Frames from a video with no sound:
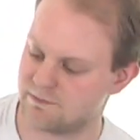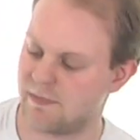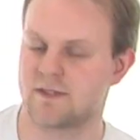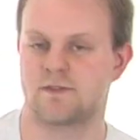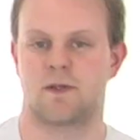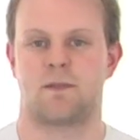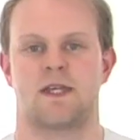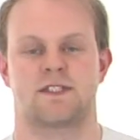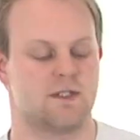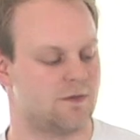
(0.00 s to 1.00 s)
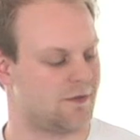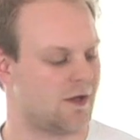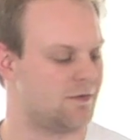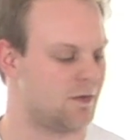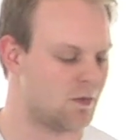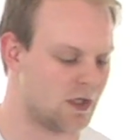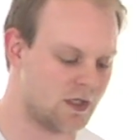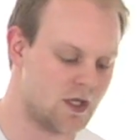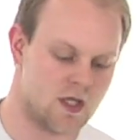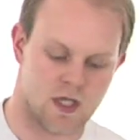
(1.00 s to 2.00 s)
a maximum capacity of
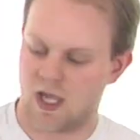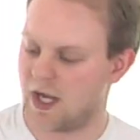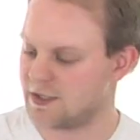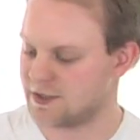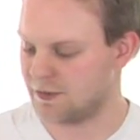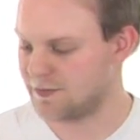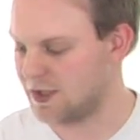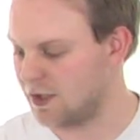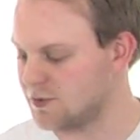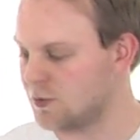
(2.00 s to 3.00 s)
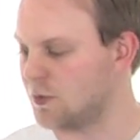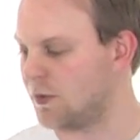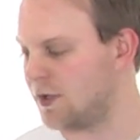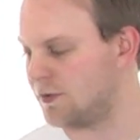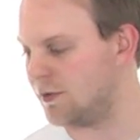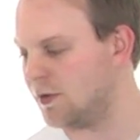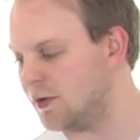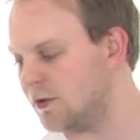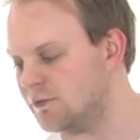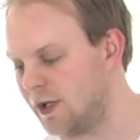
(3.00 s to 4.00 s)
5'1", and it just obviously goes all the way
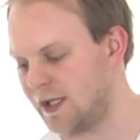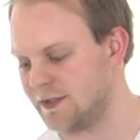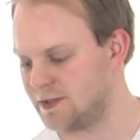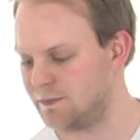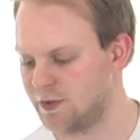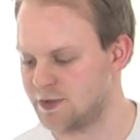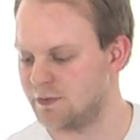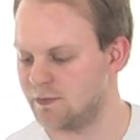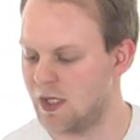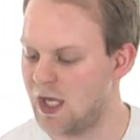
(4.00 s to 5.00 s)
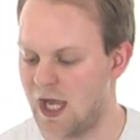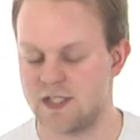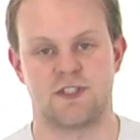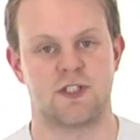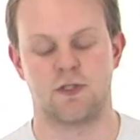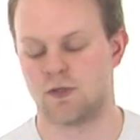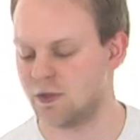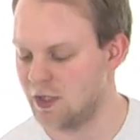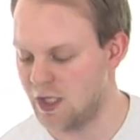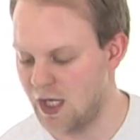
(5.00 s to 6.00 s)
through right down to the bottom, and it's
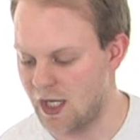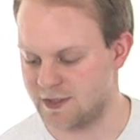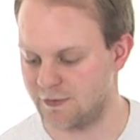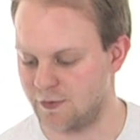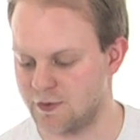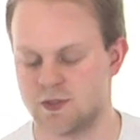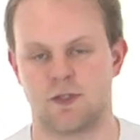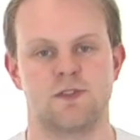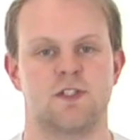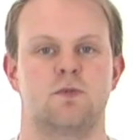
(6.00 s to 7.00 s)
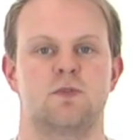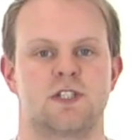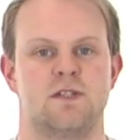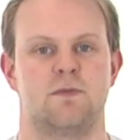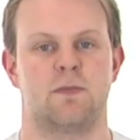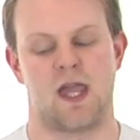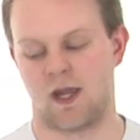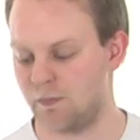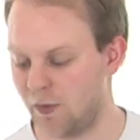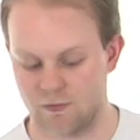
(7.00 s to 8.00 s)
secure as if it was just obviously a normal sleeping bag.
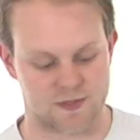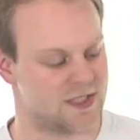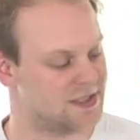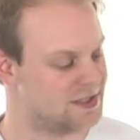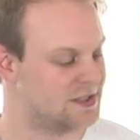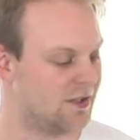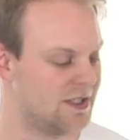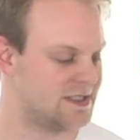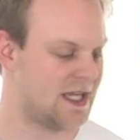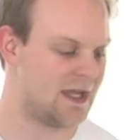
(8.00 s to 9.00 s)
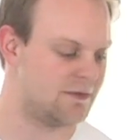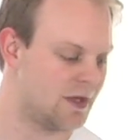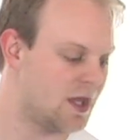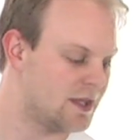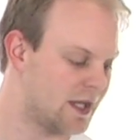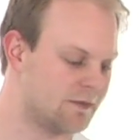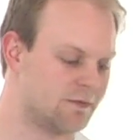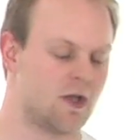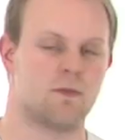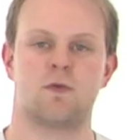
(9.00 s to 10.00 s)
But obviously it's just nice to have that
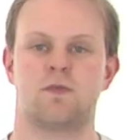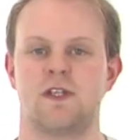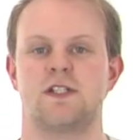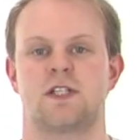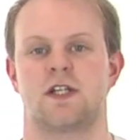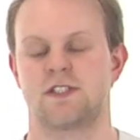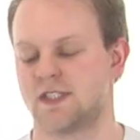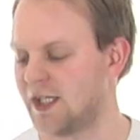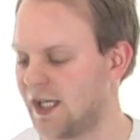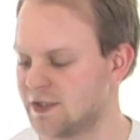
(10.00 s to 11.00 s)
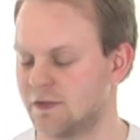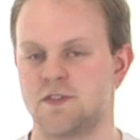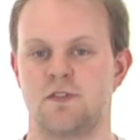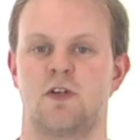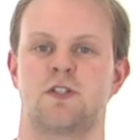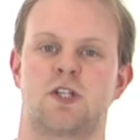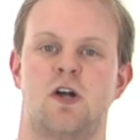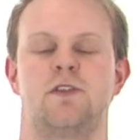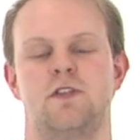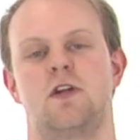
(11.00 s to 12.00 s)
convertible feature, just in case obviously you've got a
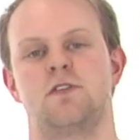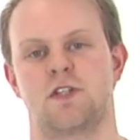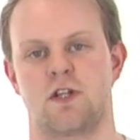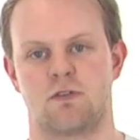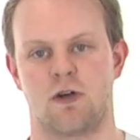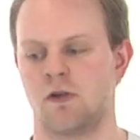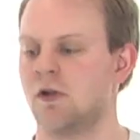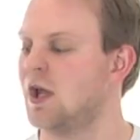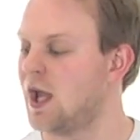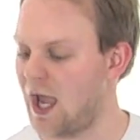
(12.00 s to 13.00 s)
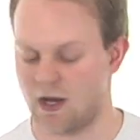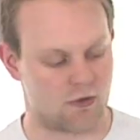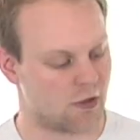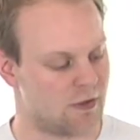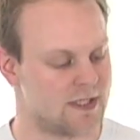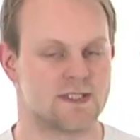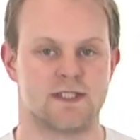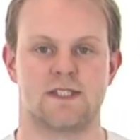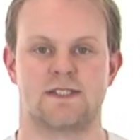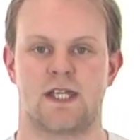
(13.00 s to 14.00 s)
child that you know is going to grow and can grow into
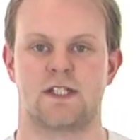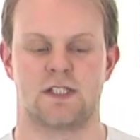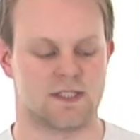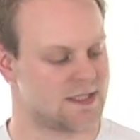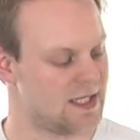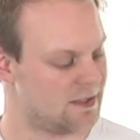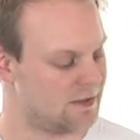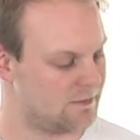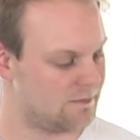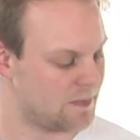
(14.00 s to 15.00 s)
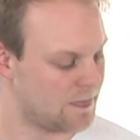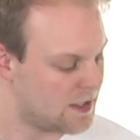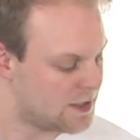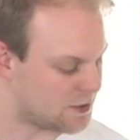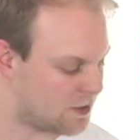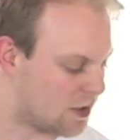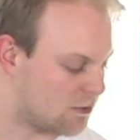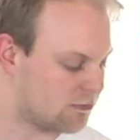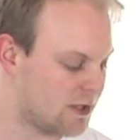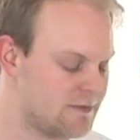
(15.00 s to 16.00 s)
this section instead. So a
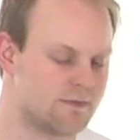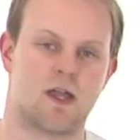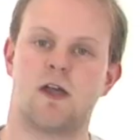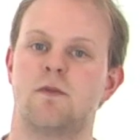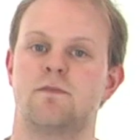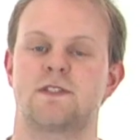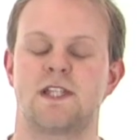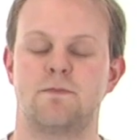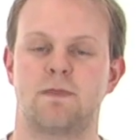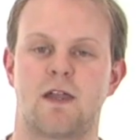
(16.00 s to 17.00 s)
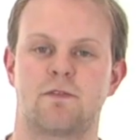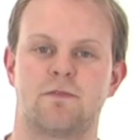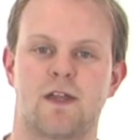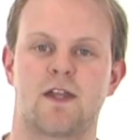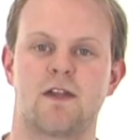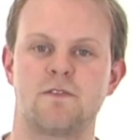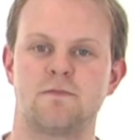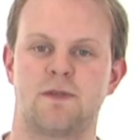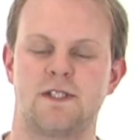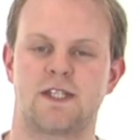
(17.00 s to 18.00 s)
great sleeping bag from
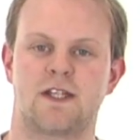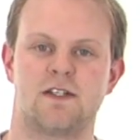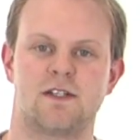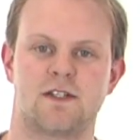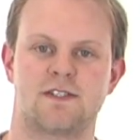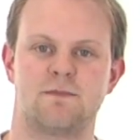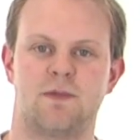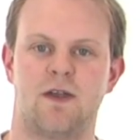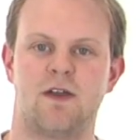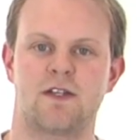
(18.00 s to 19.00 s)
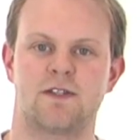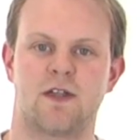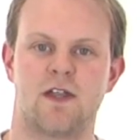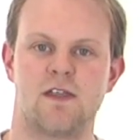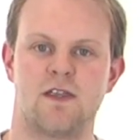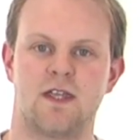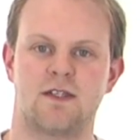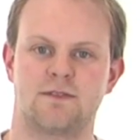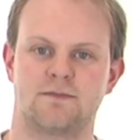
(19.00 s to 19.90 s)
Vango. Please take a look at simplyhike.co.uk.